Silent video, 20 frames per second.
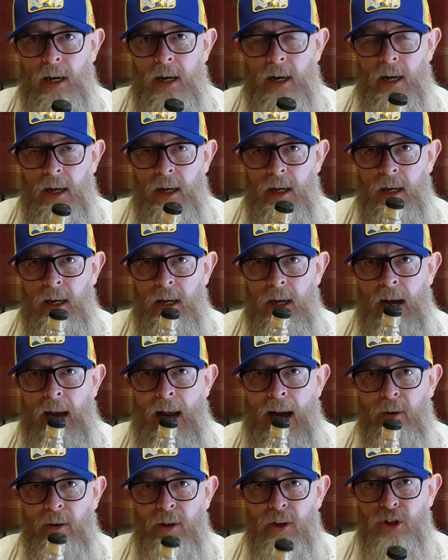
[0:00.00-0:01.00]
uh, an
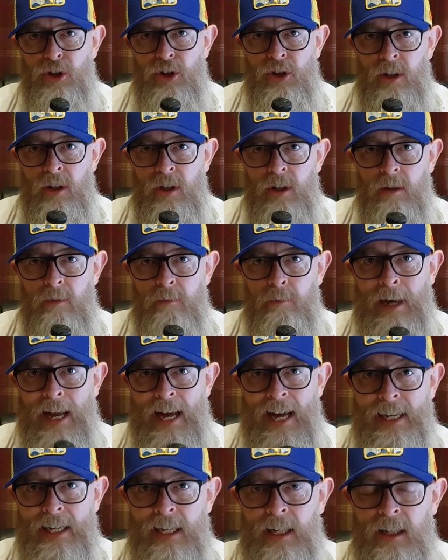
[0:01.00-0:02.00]
Irish
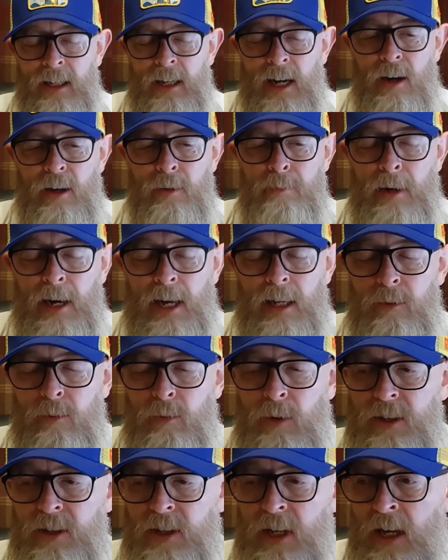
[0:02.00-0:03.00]
blend, an Irish blend of
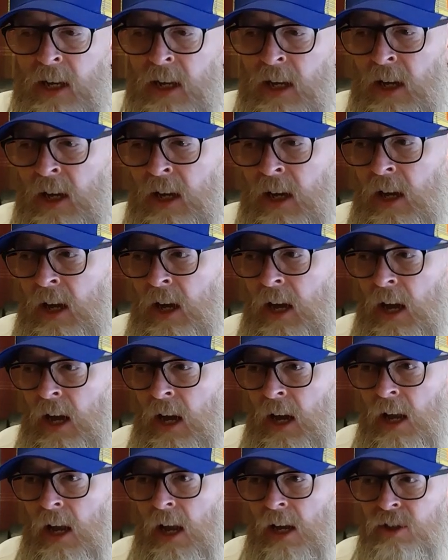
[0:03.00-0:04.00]
whisky.
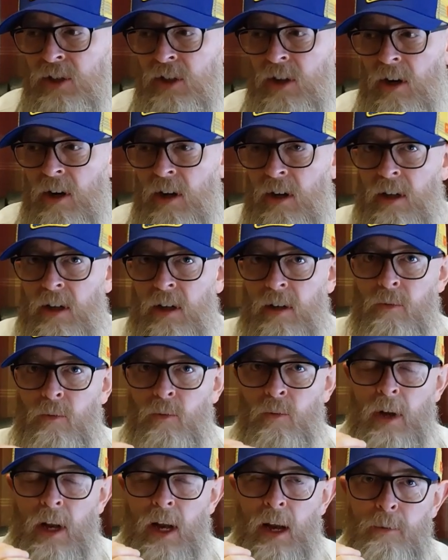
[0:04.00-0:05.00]
Uh, I started
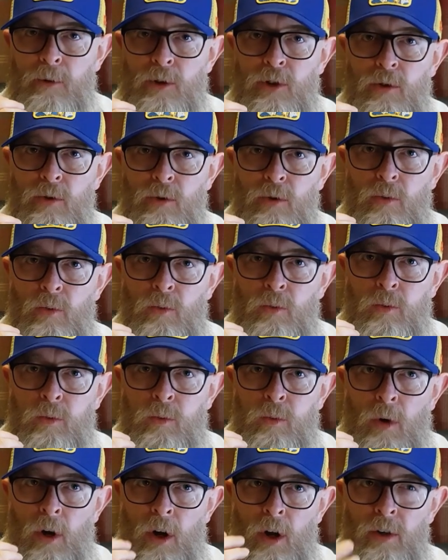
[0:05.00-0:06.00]
episode
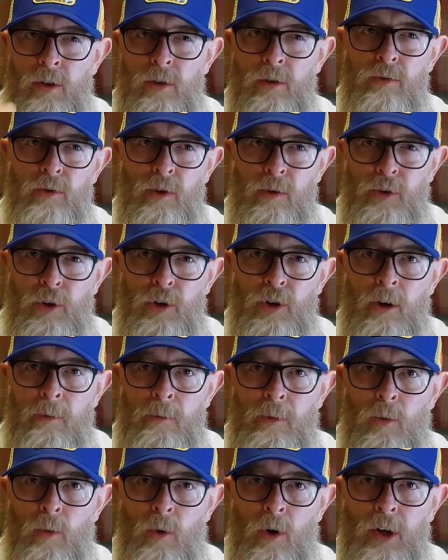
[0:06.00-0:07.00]
one, review
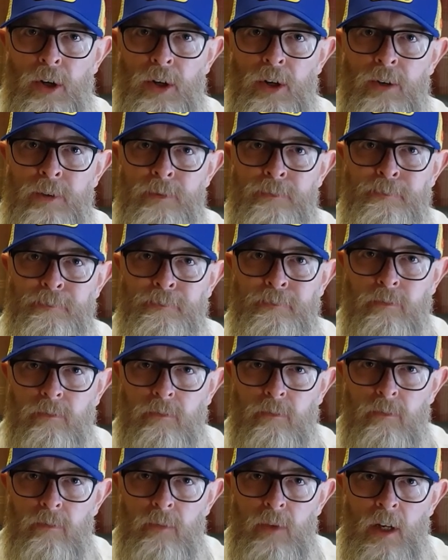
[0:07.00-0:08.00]
number one
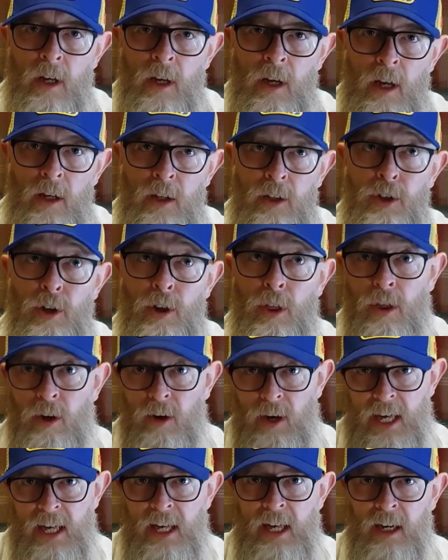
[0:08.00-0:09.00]
to
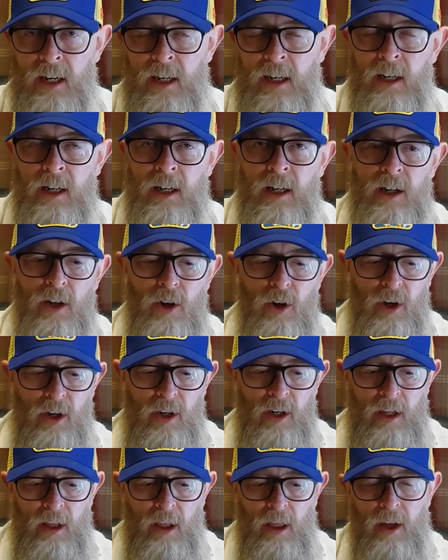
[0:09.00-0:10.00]
three,
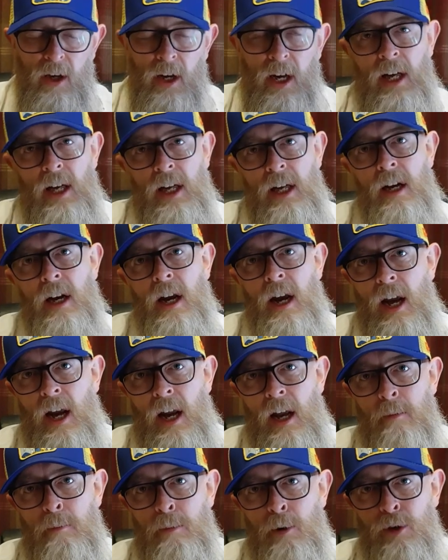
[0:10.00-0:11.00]
looking at three
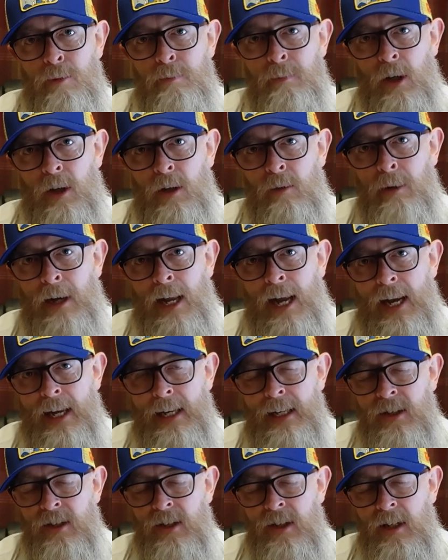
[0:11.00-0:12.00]
uh, Bushmill
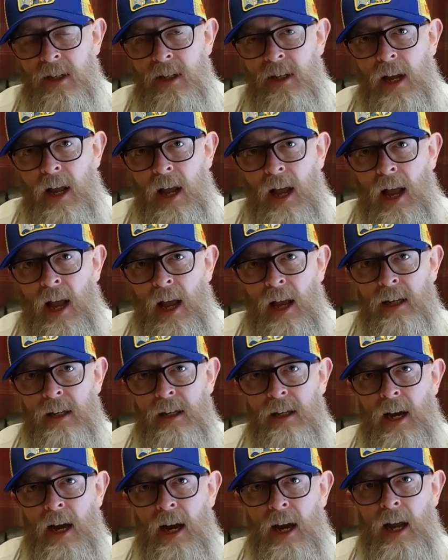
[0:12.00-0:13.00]
blends.
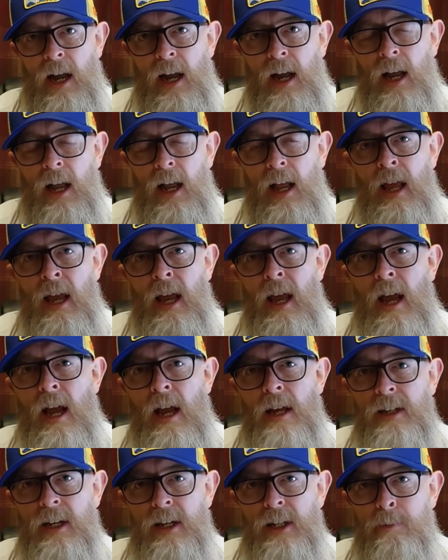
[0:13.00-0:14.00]
And uh,
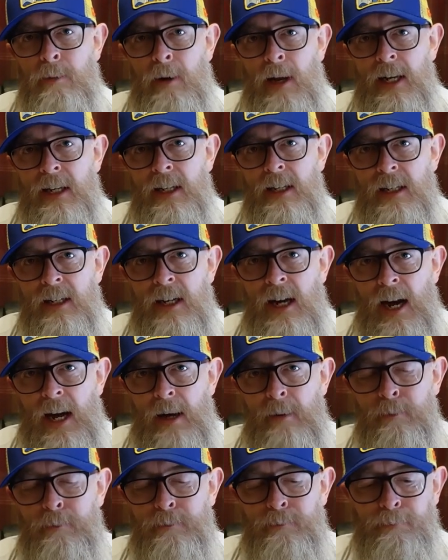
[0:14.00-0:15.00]
as I explained at the
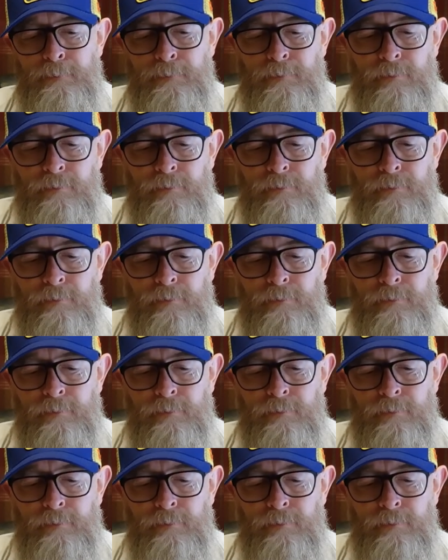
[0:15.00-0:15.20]
time,